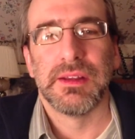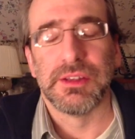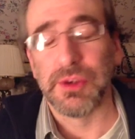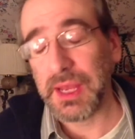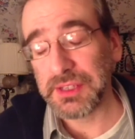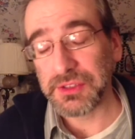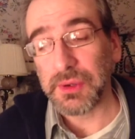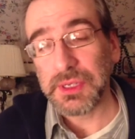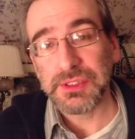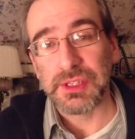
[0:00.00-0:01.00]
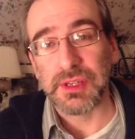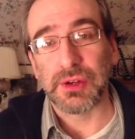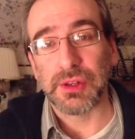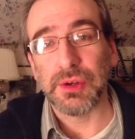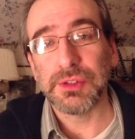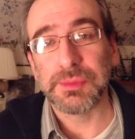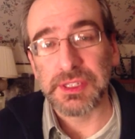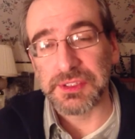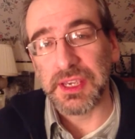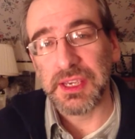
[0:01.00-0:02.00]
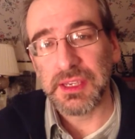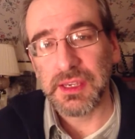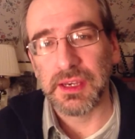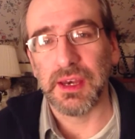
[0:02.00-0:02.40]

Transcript: So as always, I'll close by saying,